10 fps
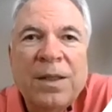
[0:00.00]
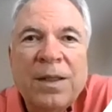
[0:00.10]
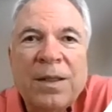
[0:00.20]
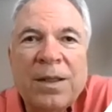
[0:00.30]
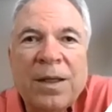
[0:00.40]

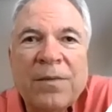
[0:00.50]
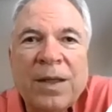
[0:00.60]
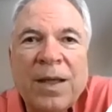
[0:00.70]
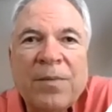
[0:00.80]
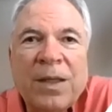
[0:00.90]
You have the
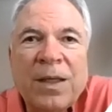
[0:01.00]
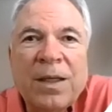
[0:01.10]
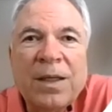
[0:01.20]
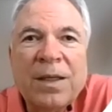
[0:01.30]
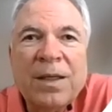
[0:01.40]

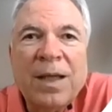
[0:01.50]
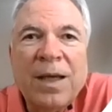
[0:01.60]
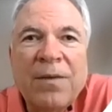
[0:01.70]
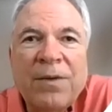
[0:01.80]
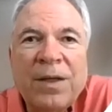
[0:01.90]
amniotic
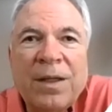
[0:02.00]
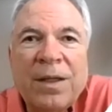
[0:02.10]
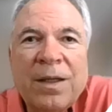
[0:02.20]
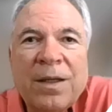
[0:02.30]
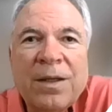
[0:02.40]
cavity
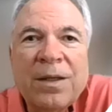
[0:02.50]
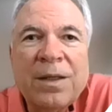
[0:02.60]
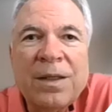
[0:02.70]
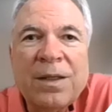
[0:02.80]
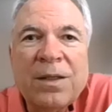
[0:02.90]
here, and then
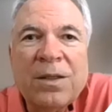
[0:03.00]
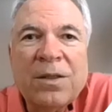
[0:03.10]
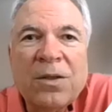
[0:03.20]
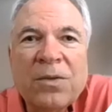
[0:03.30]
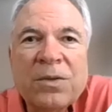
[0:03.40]
the
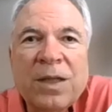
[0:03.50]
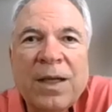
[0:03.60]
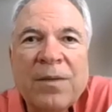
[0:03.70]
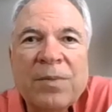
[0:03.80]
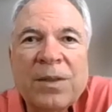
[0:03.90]
yolk
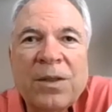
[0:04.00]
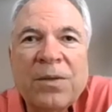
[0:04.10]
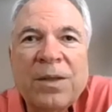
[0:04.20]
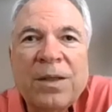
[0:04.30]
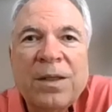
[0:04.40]
sac
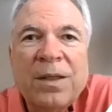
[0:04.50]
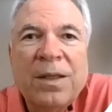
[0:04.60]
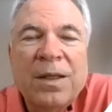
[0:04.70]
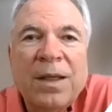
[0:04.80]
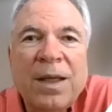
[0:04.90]
below it.
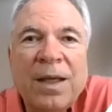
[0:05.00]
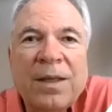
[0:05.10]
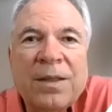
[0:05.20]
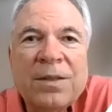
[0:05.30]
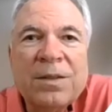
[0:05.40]
And
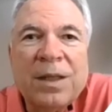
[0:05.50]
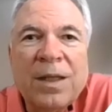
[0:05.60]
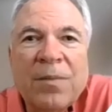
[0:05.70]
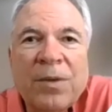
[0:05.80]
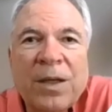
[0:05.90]
this is the
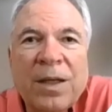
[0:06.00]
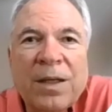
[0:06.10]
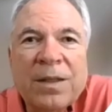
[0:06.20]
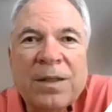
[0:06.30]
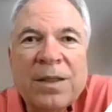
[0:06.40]

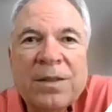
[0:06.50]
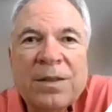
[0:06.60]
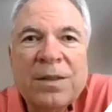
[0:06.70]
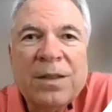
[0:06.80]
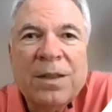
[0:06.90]
embryonic disc,
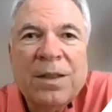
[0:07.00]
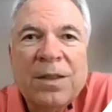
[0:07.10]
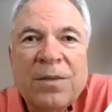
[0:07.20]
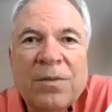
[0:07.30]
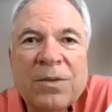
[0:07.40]

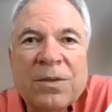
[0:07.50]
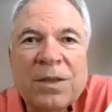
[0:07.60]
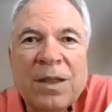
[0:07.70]
which is the